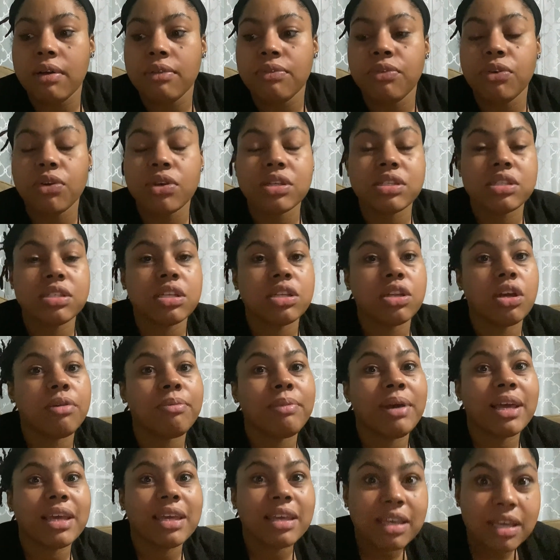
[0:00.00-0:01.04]
focusing on
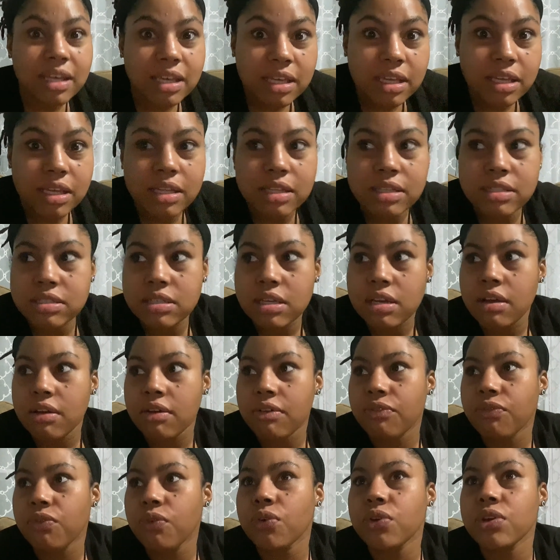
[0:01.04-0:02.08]
my kids,
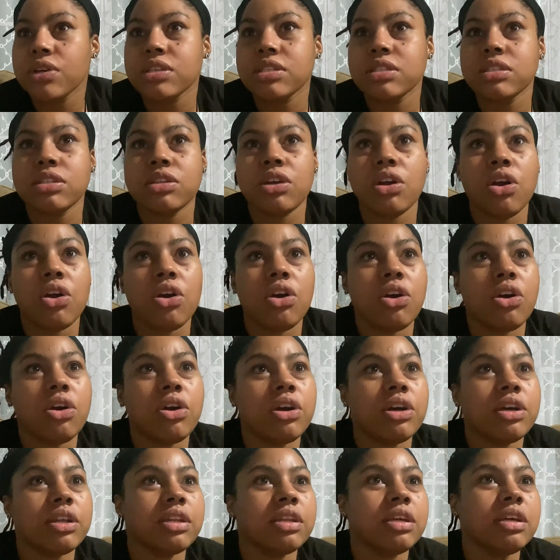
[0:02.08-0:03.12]
focusing
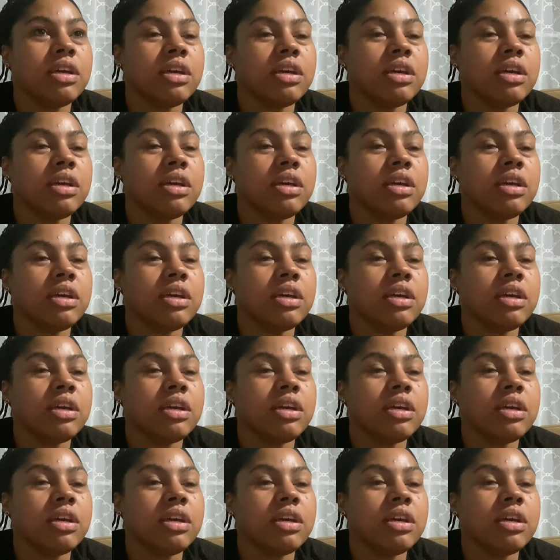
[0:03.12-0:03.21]
on,